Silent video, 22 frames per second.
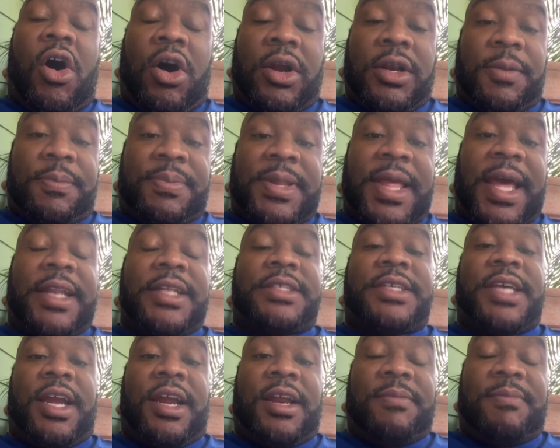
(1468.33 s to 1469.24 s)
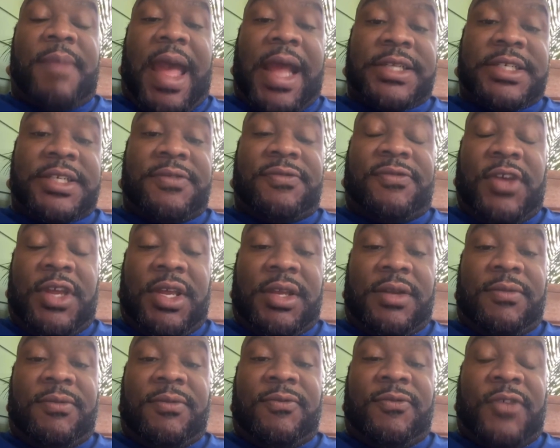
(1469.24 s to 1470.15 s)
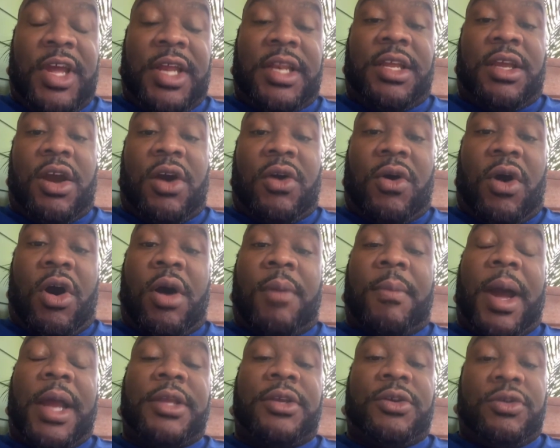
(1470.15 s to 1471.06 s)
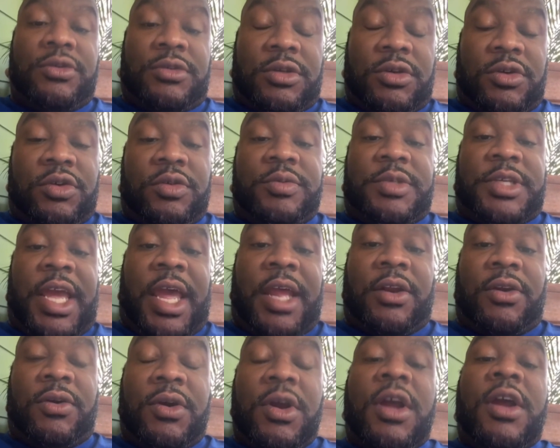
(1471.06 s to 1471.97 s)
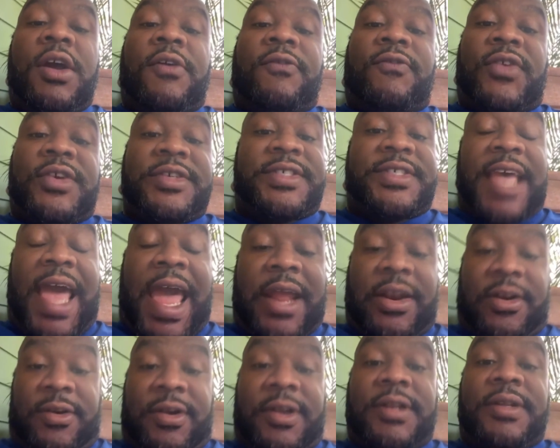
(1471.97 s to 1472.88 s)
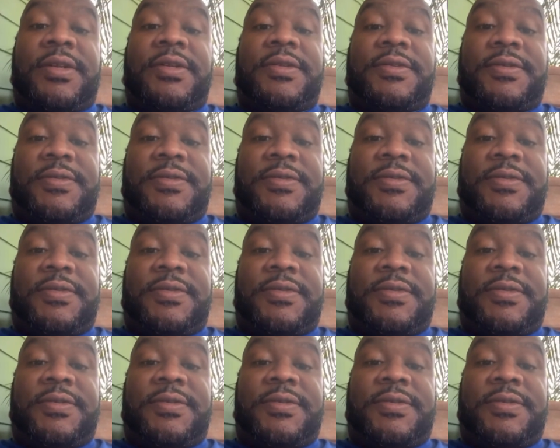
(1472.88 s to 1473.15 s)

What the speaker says: on the Planetary Magic video on my YouTube channel for Saturn.